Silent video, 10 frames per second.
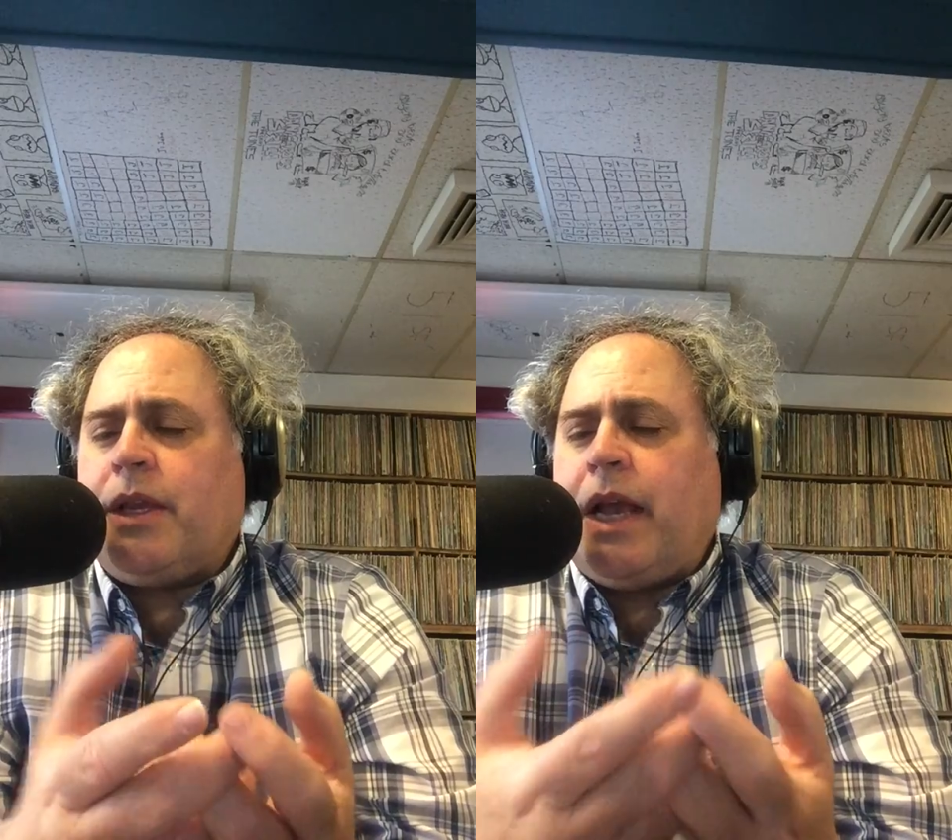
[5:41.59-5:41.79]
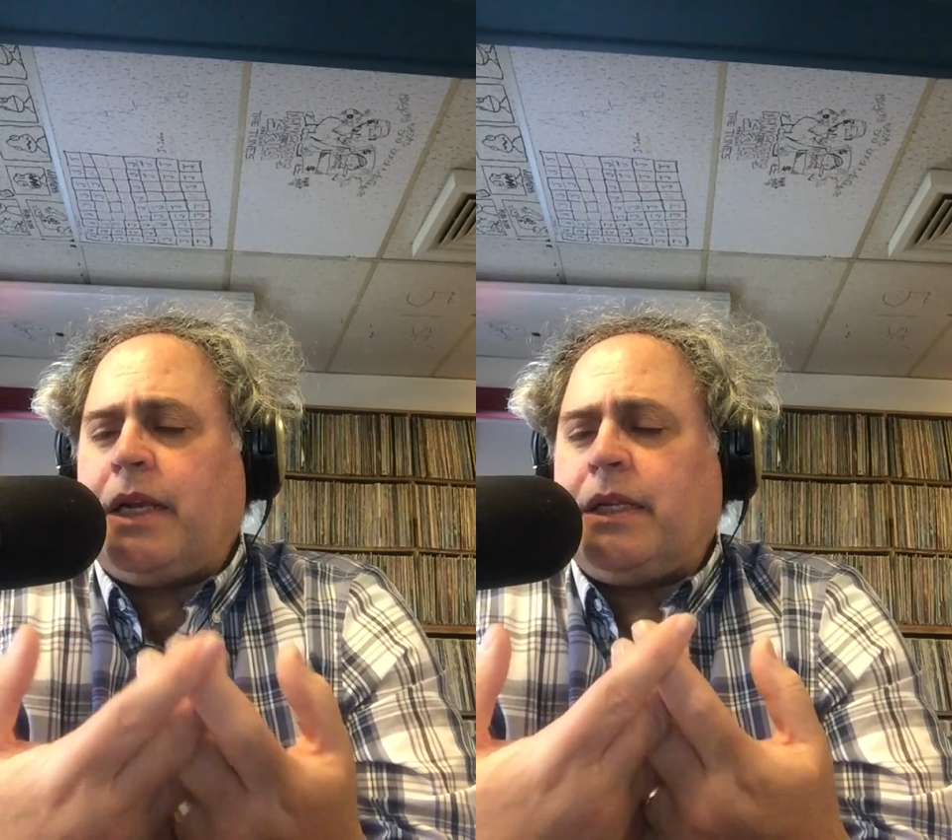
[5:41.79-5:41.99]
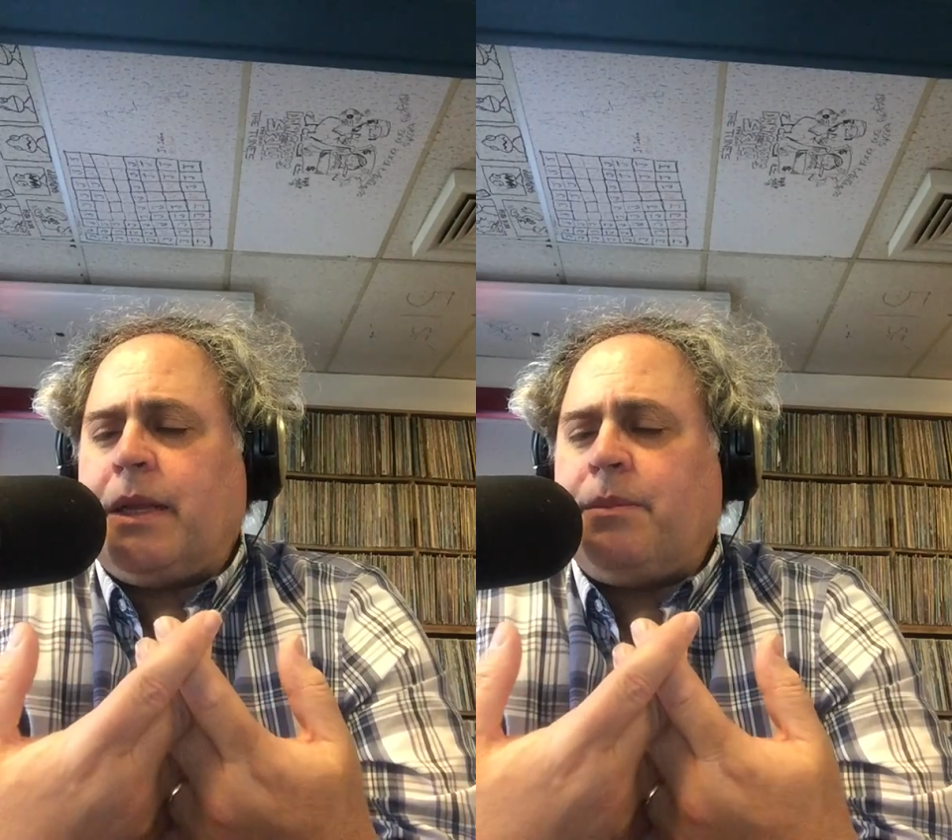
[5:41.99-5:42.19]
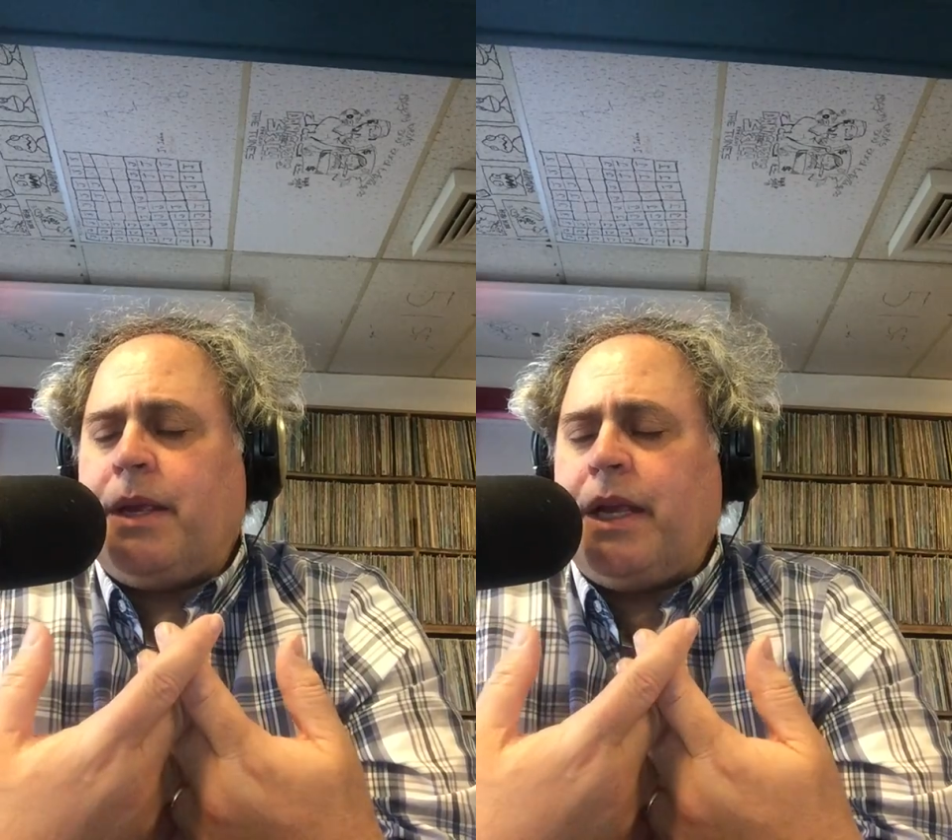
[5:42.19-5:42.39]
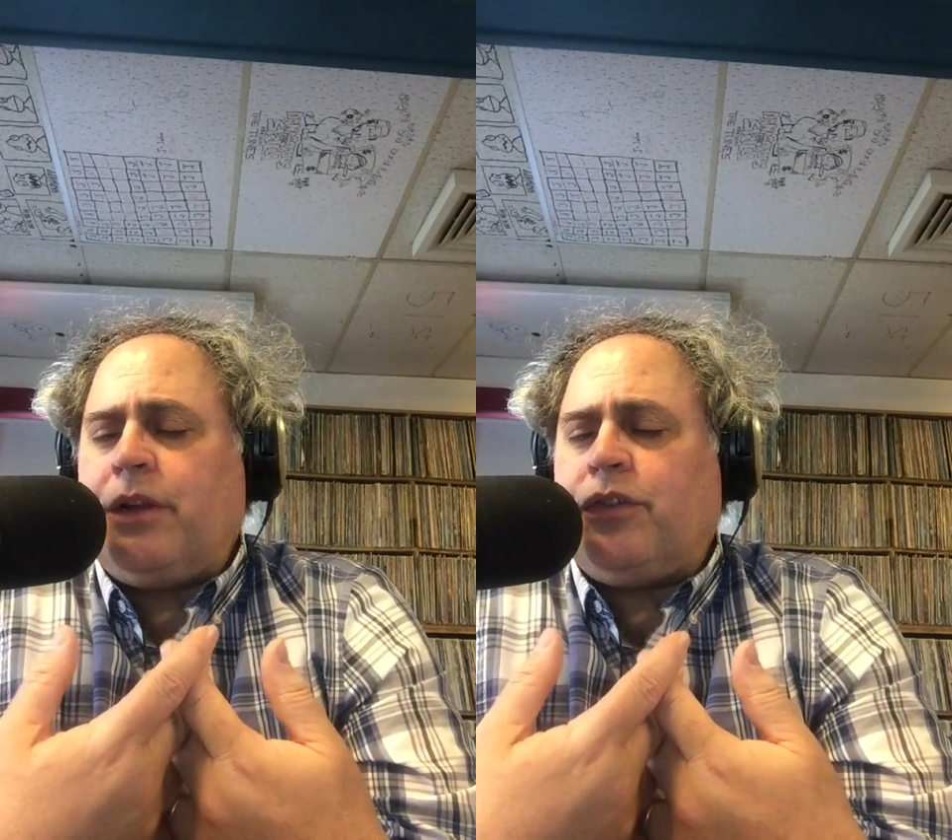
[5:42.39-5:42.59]
getting them
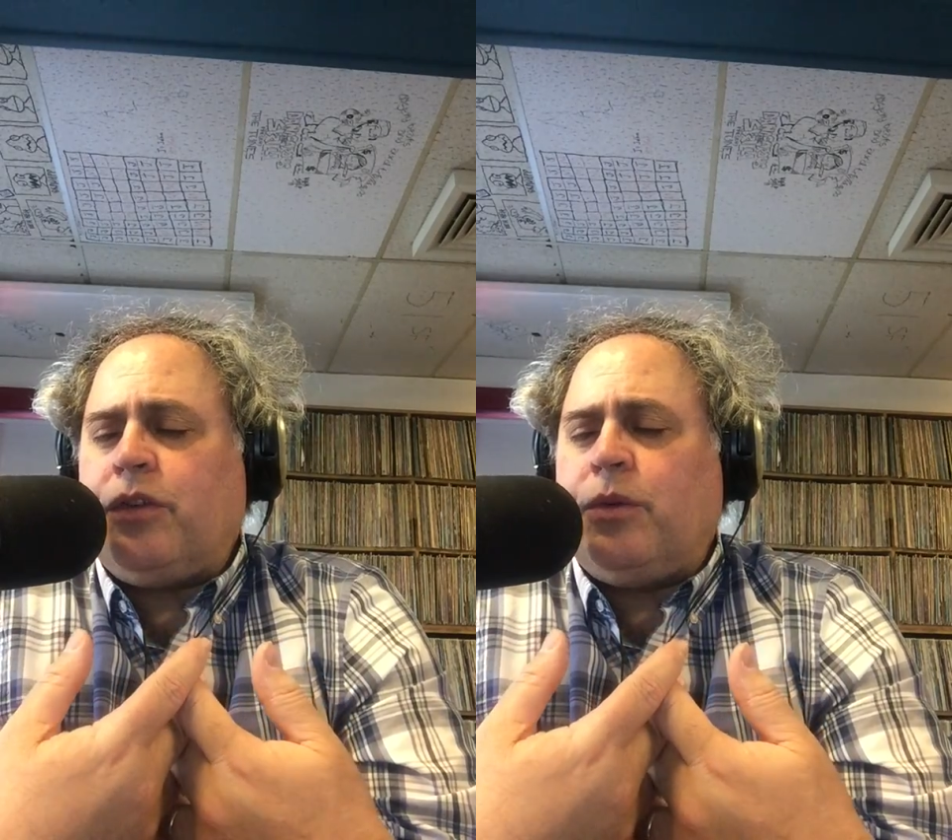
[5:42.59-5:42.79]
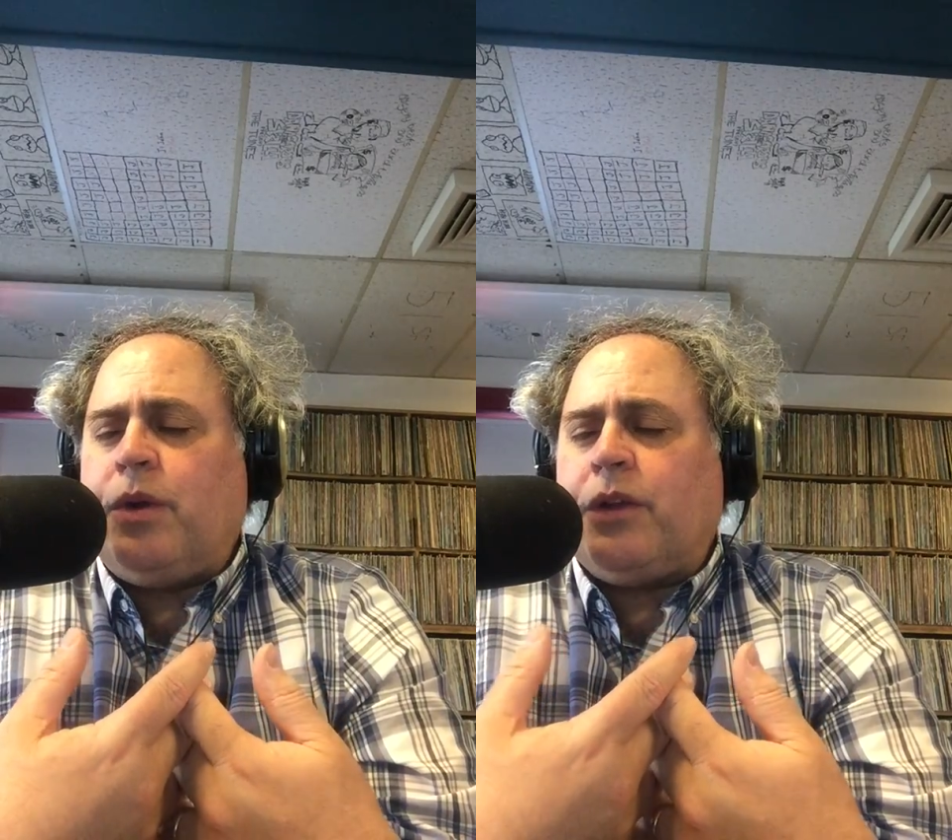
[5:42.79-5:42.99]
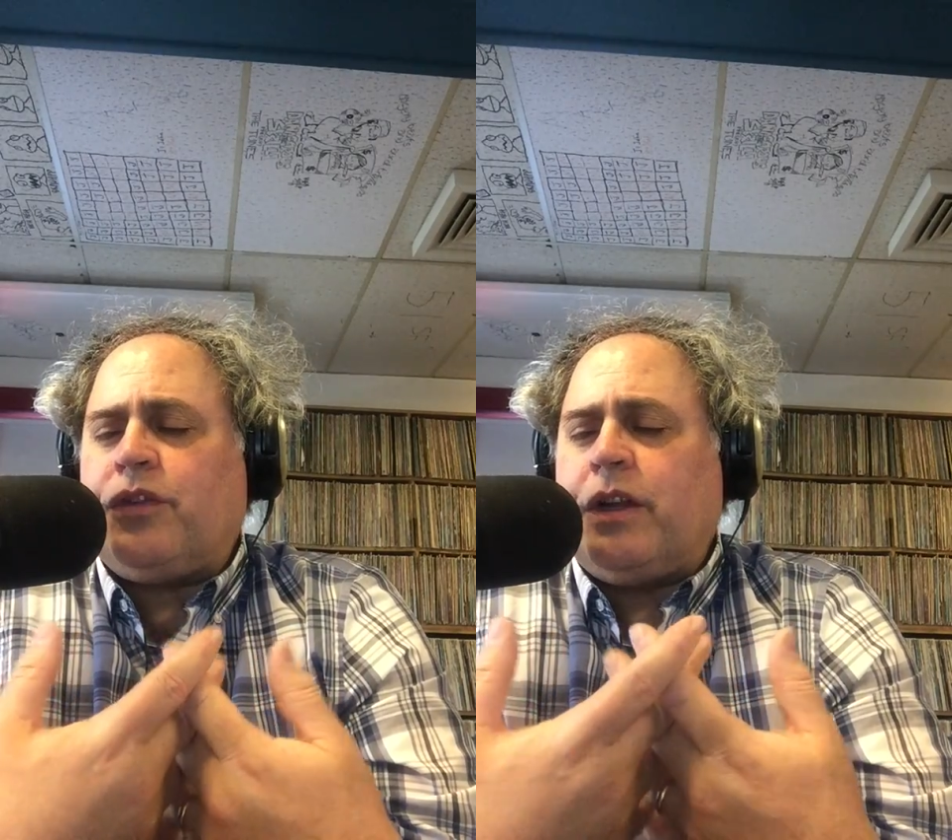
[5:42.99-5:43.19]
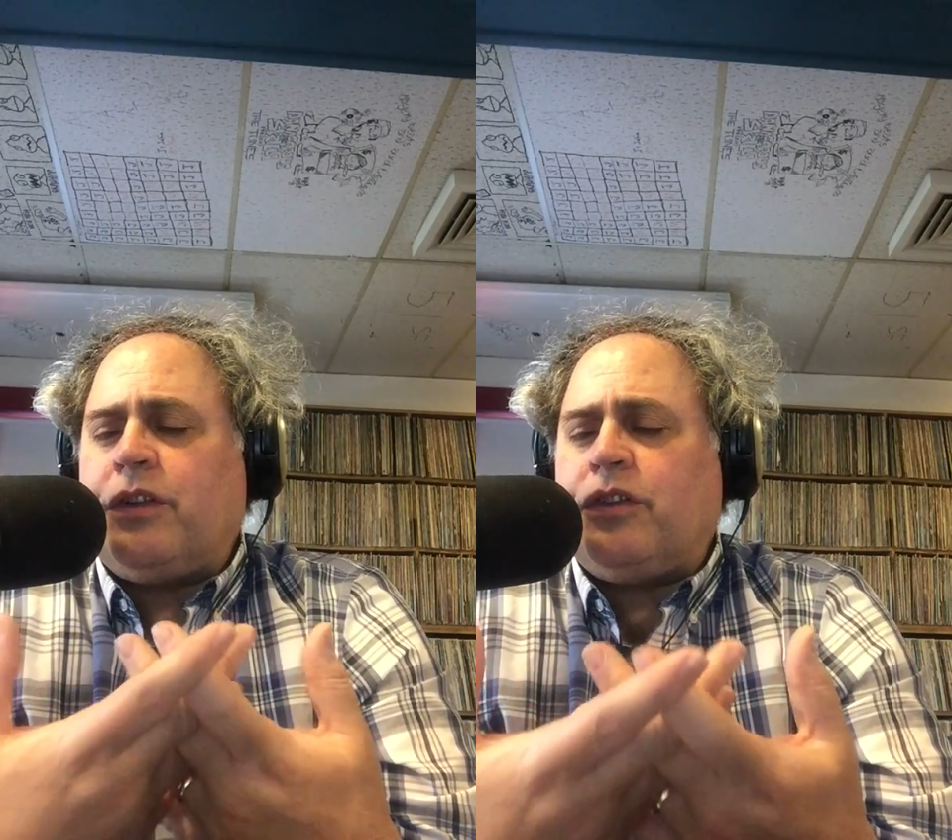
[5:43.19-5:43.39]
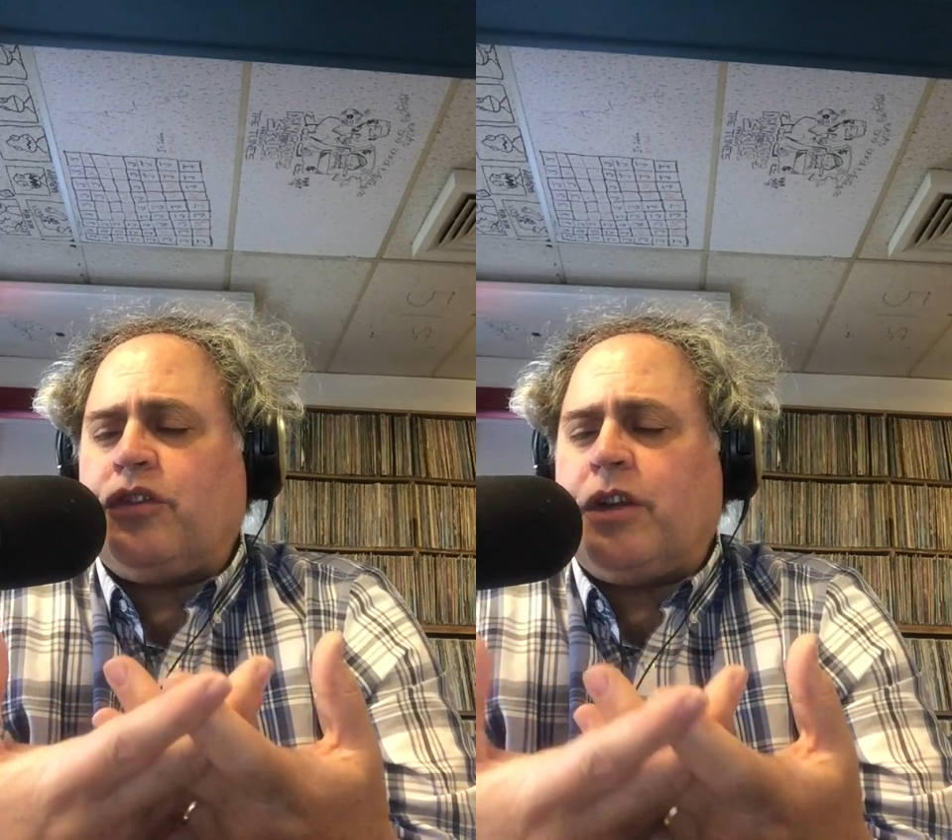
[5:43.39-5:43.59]
into
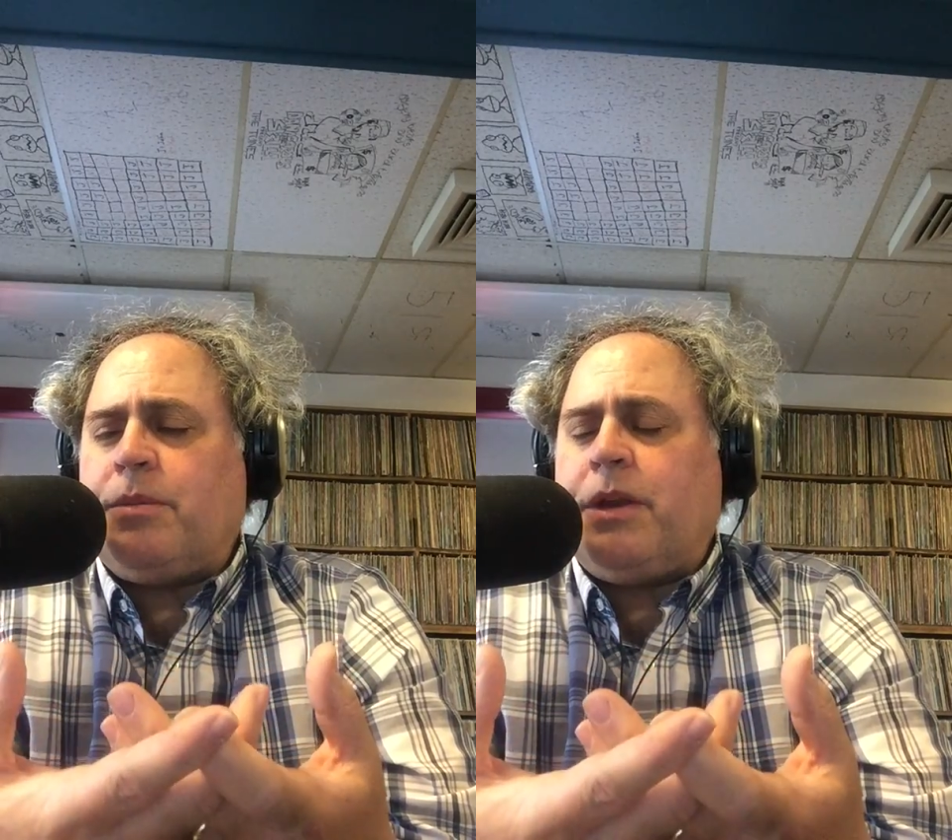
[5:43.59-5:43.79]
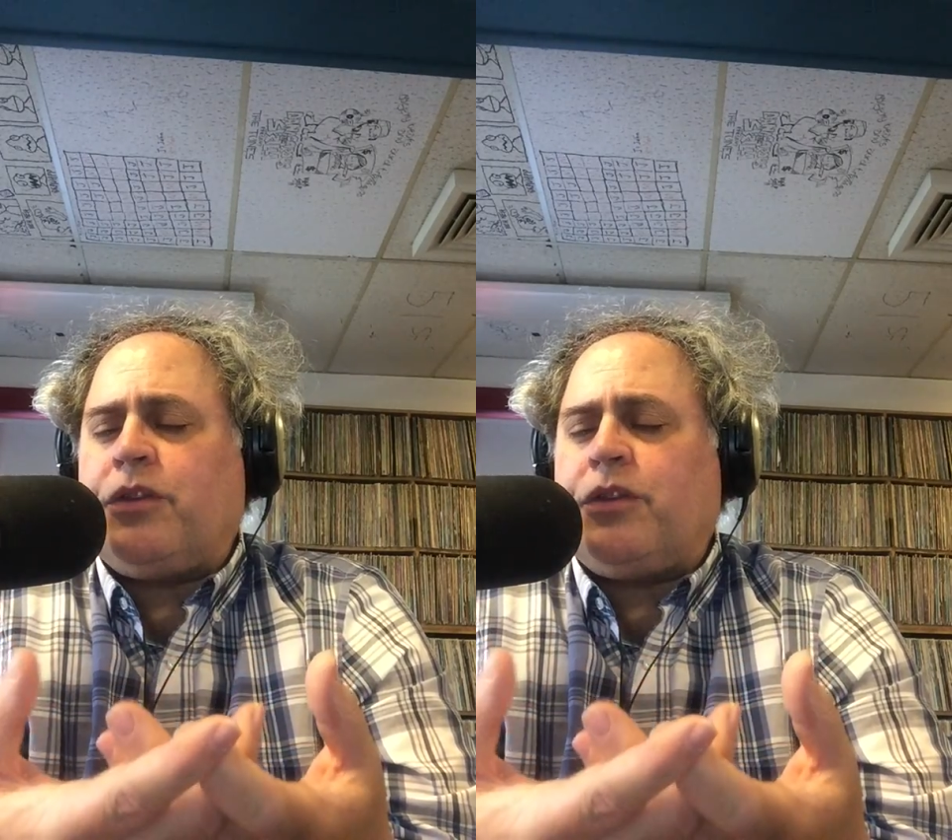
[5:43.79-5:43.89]
citizenship